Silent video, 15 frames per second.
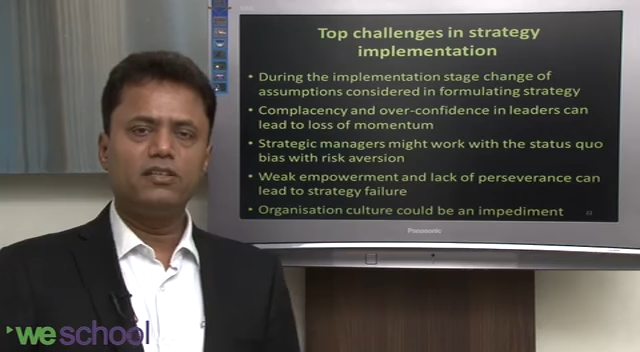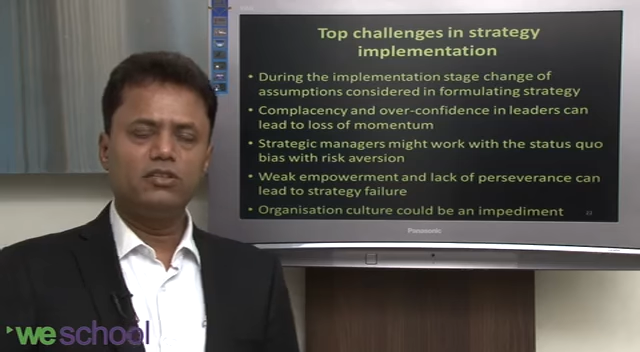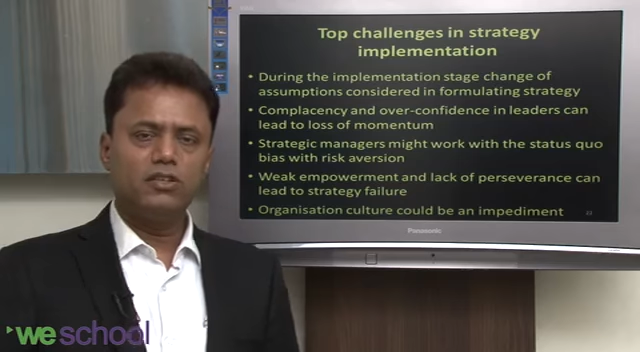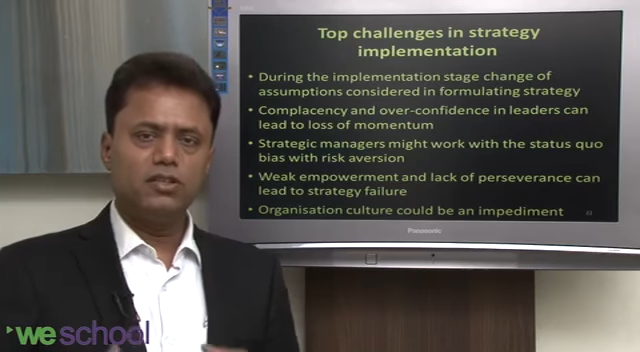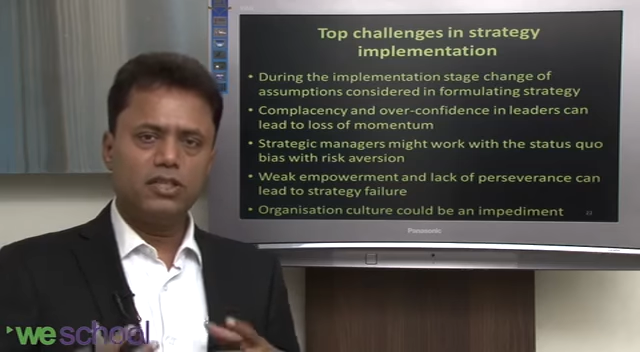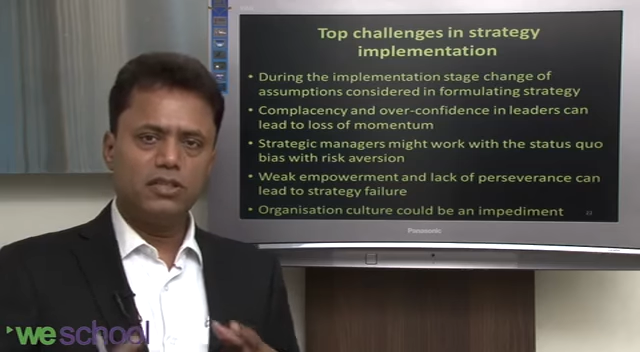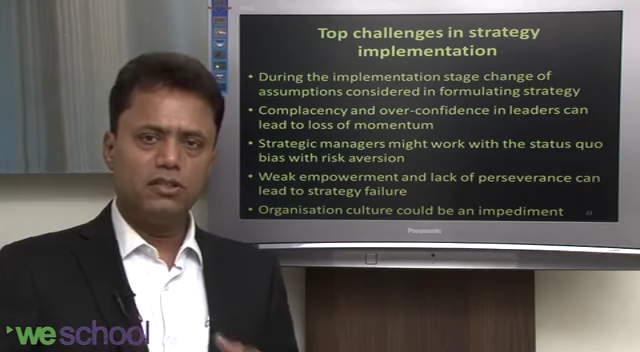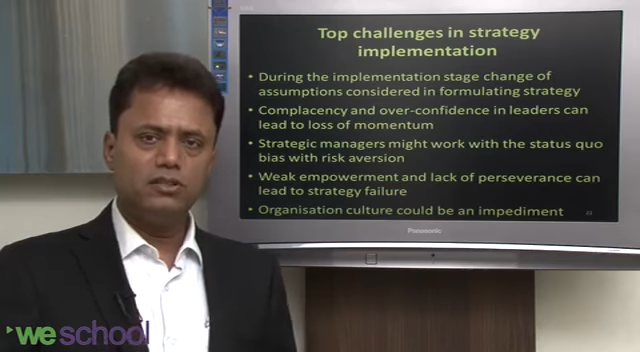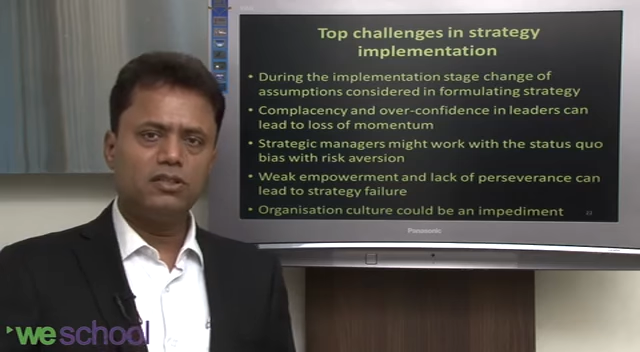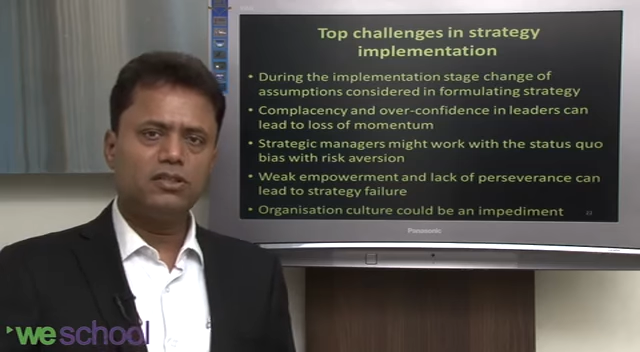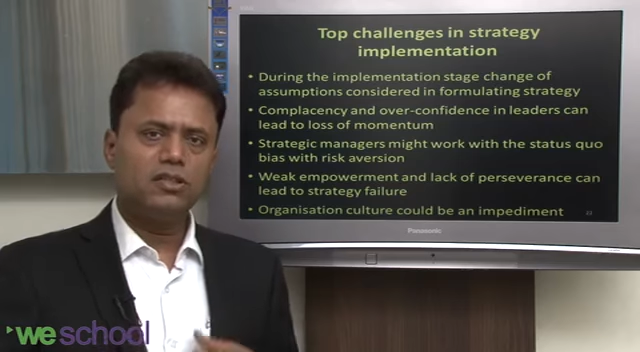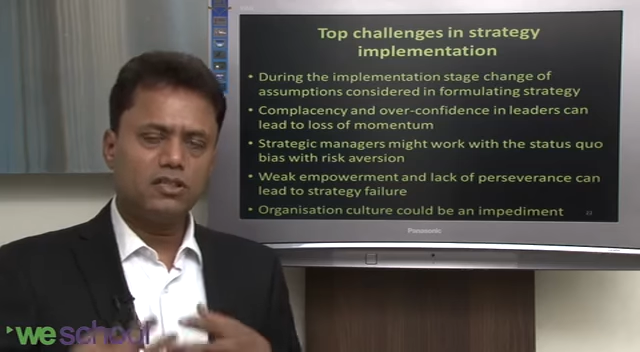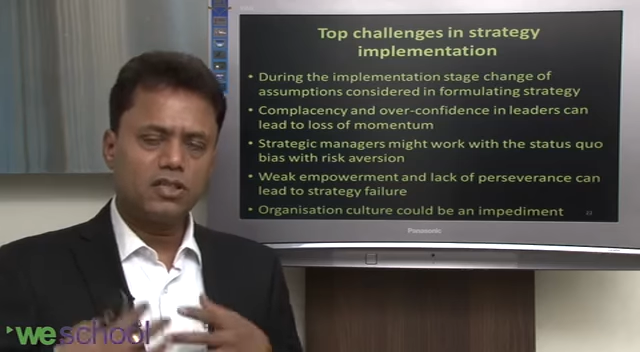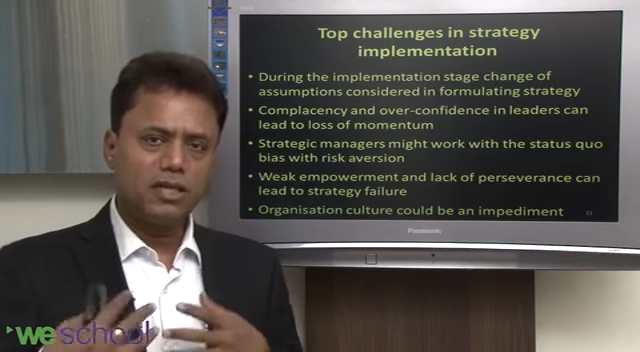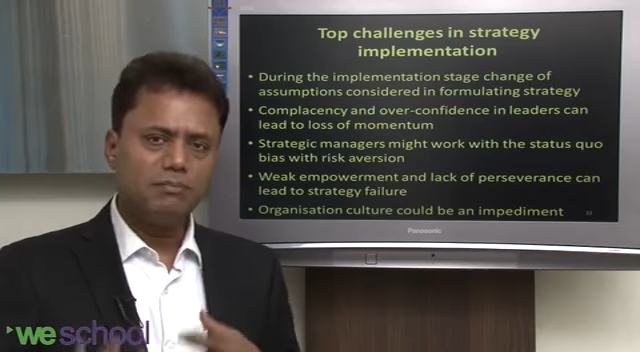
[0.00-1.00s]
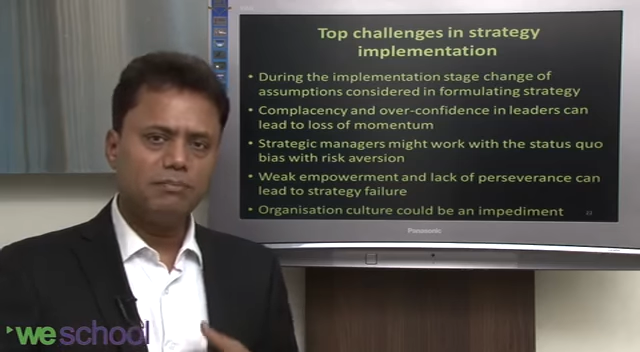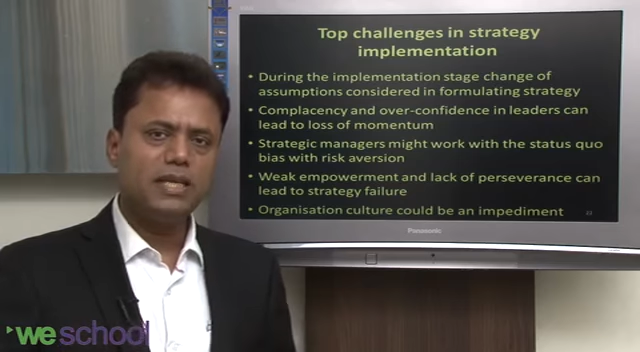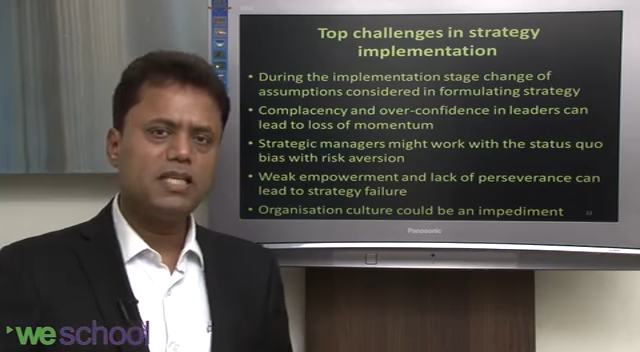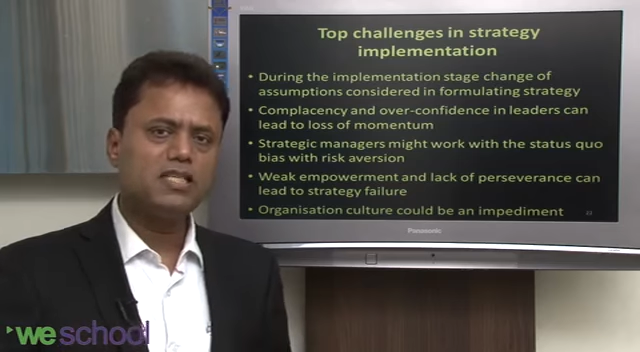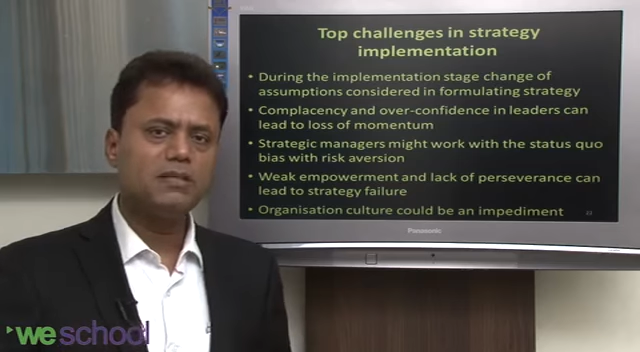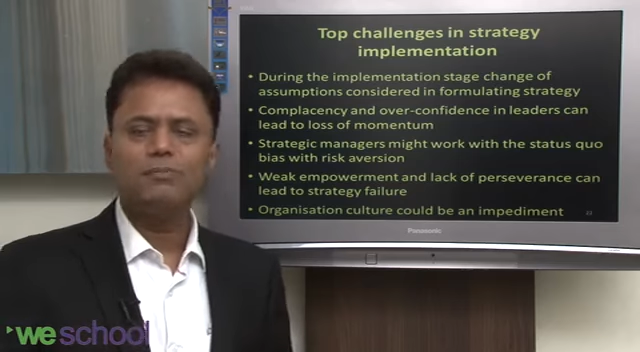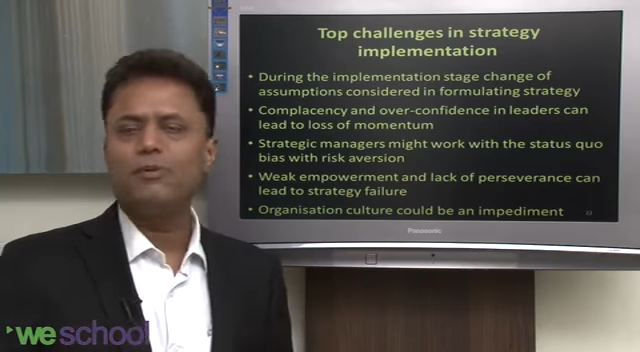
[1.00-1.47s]
Your
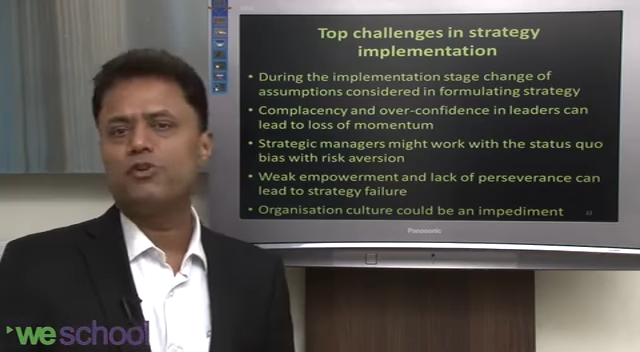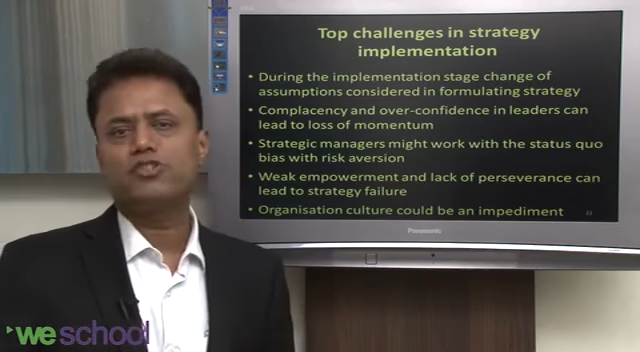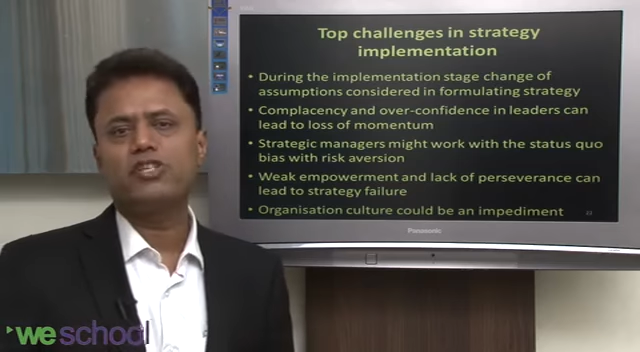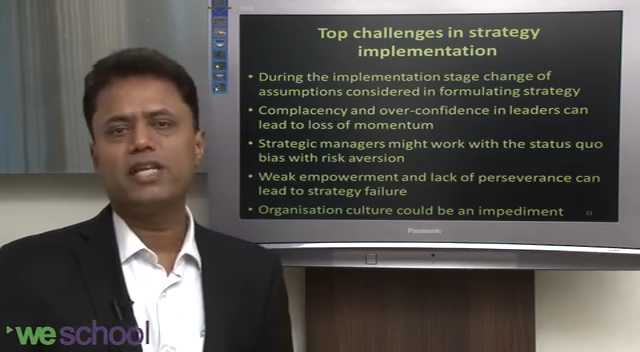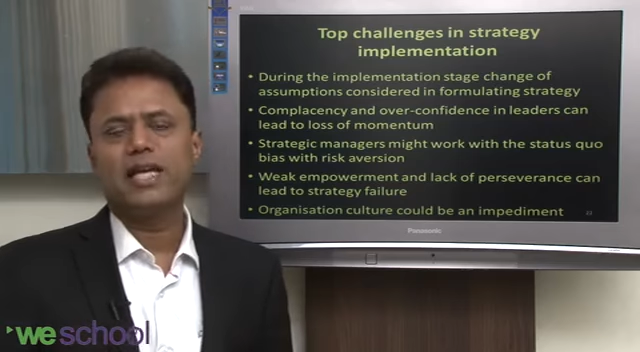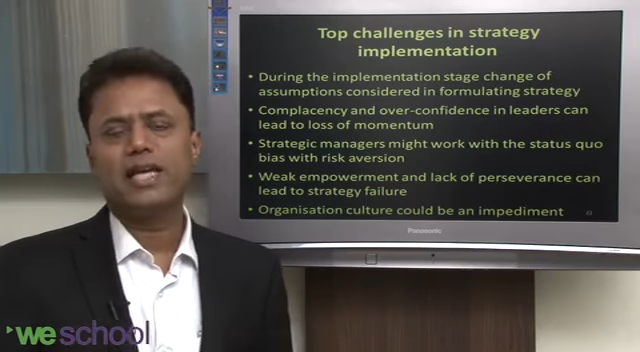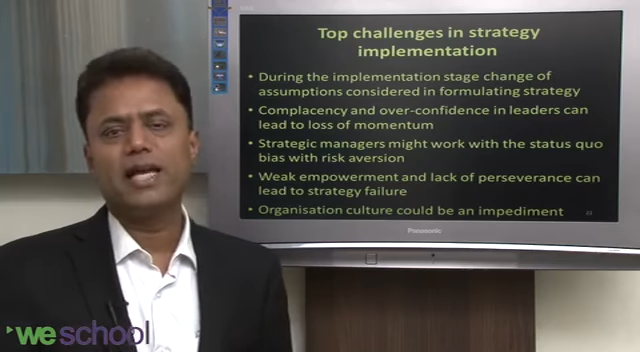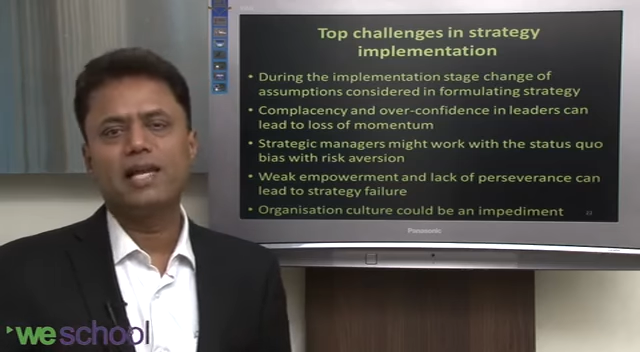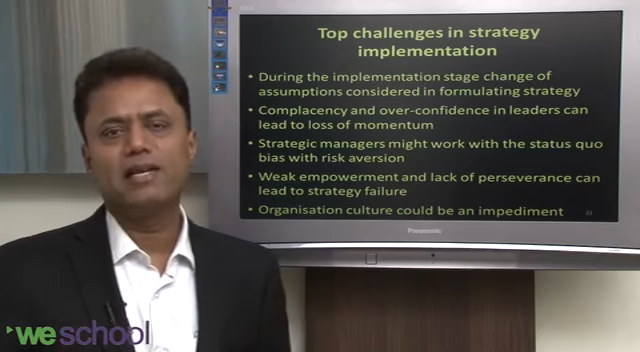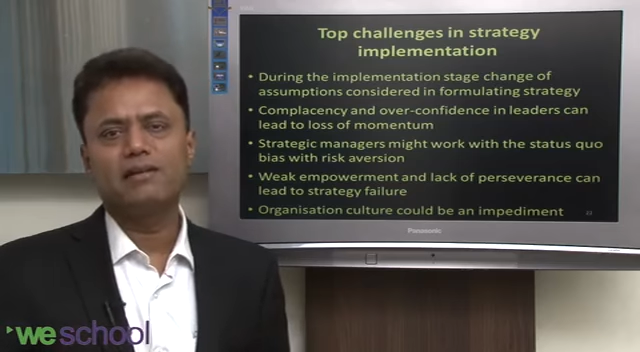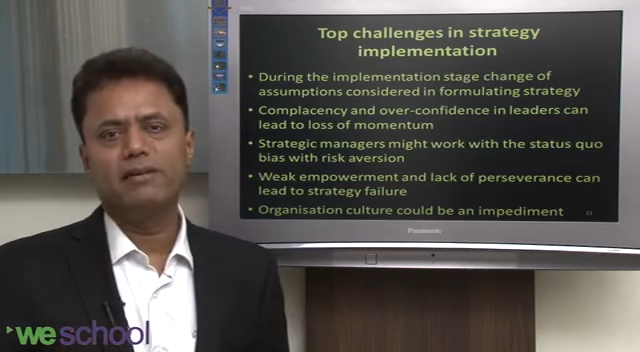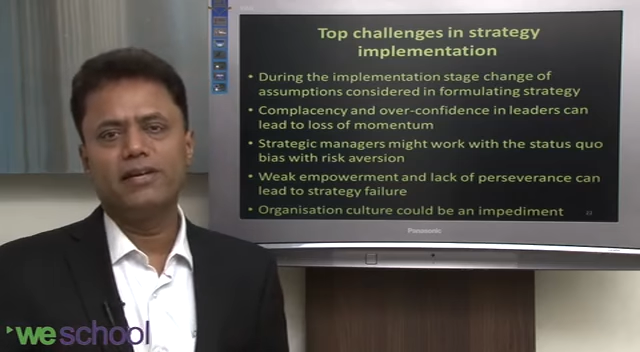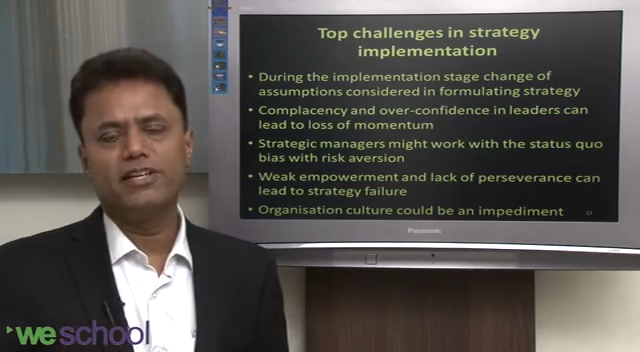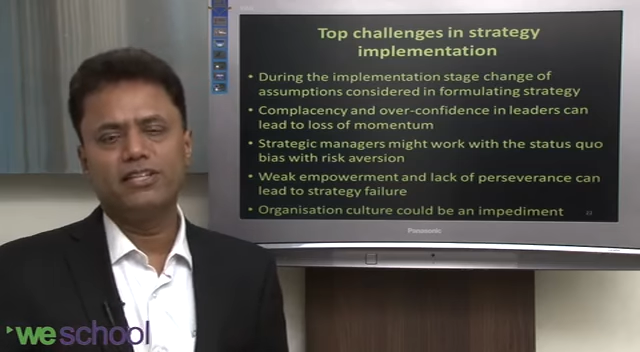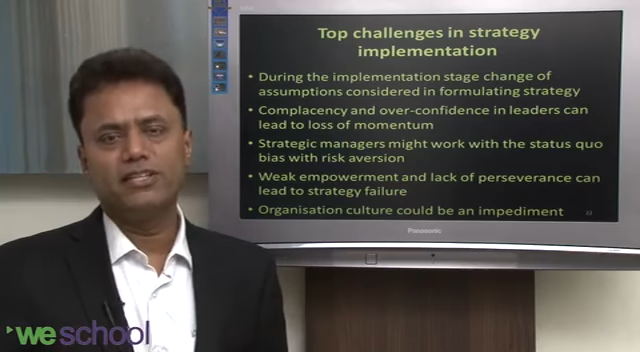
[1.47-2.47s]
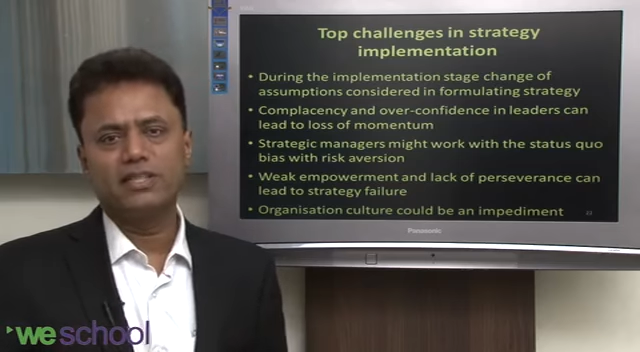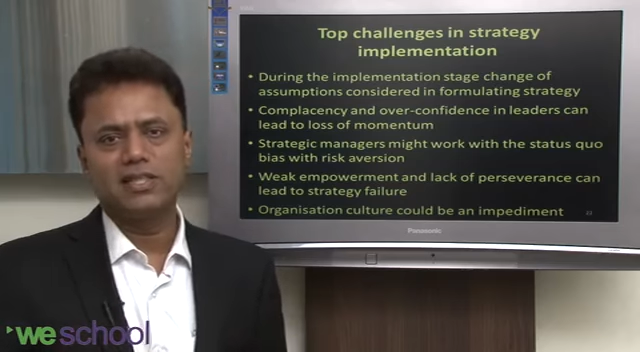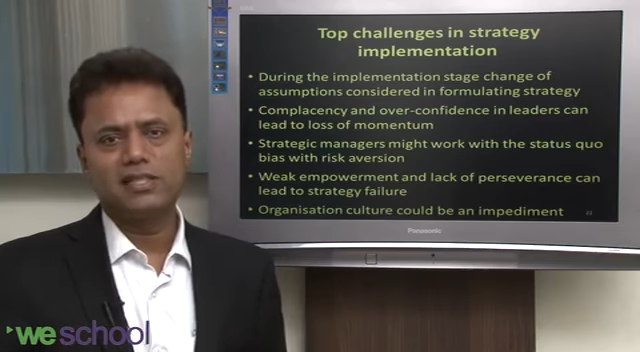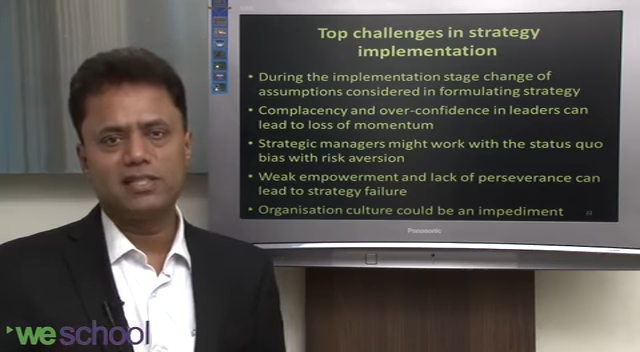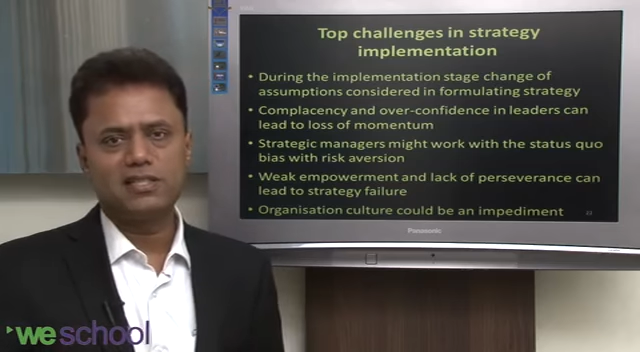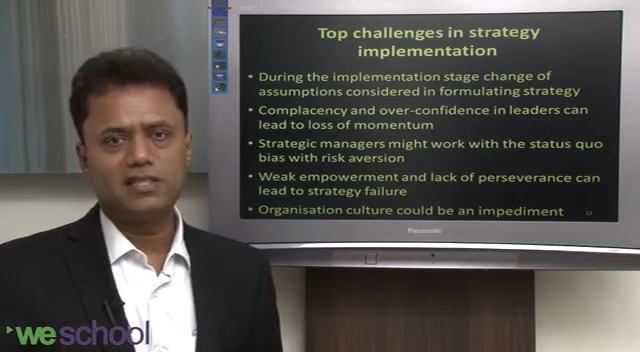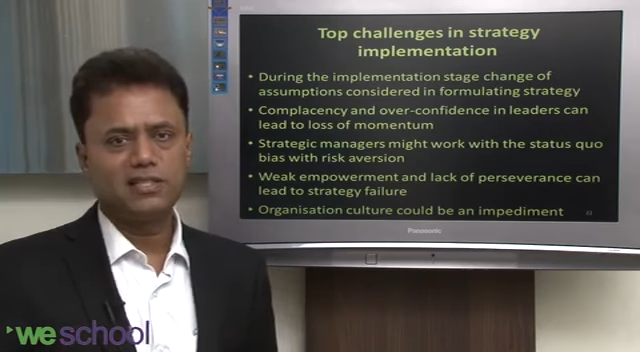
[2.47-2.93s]
company is supposed to take calculated
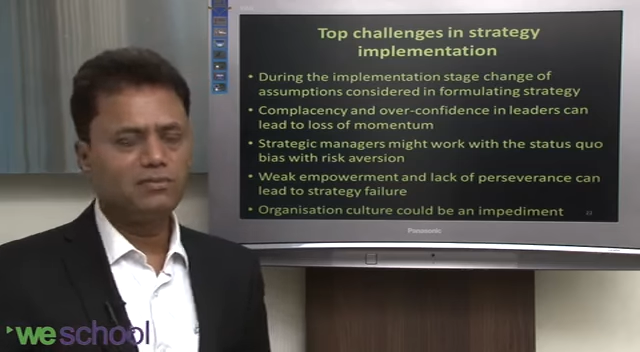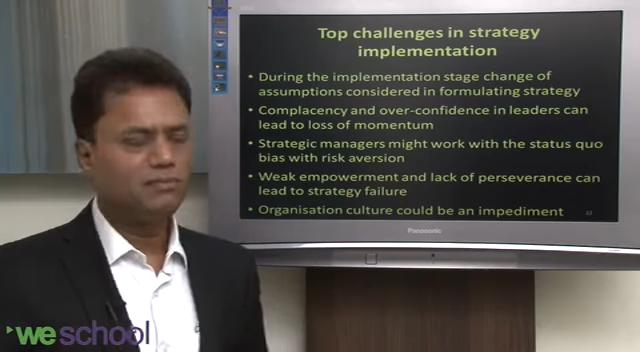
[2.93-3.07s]
risk,